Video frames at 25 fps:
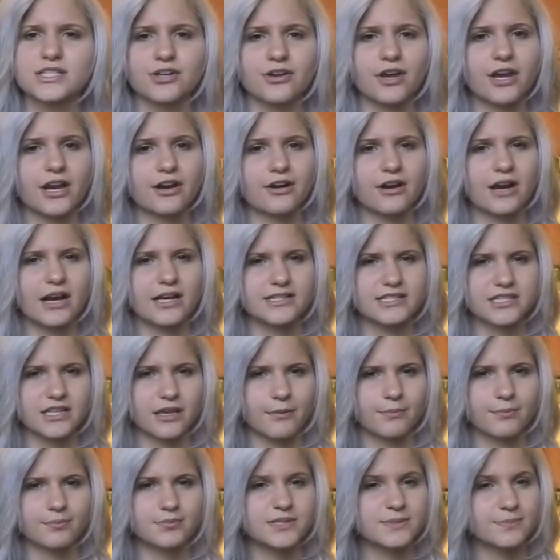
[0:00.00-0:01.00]
your hair ends
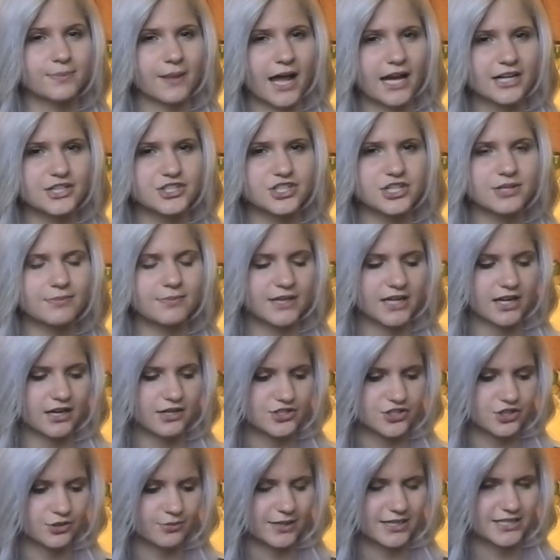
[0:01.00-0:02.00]
up splotchy
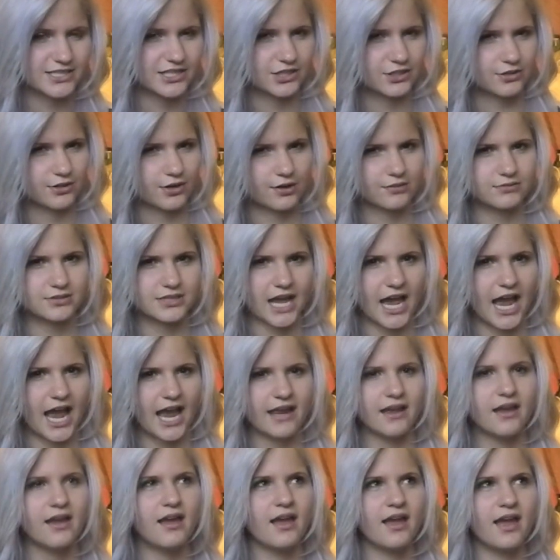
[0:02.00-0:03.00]
because you're mixing your own
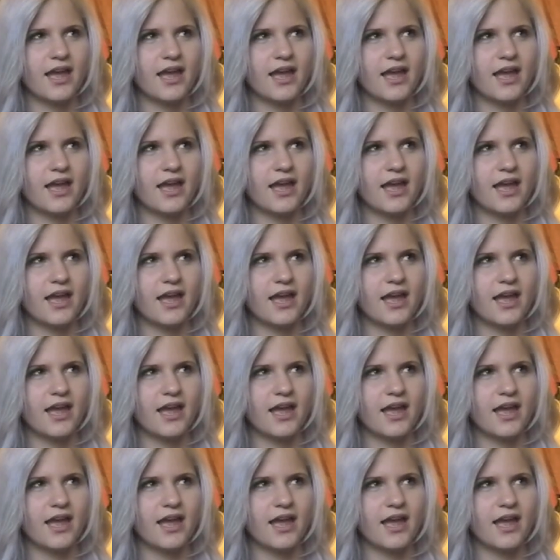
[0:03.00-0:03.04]
dye,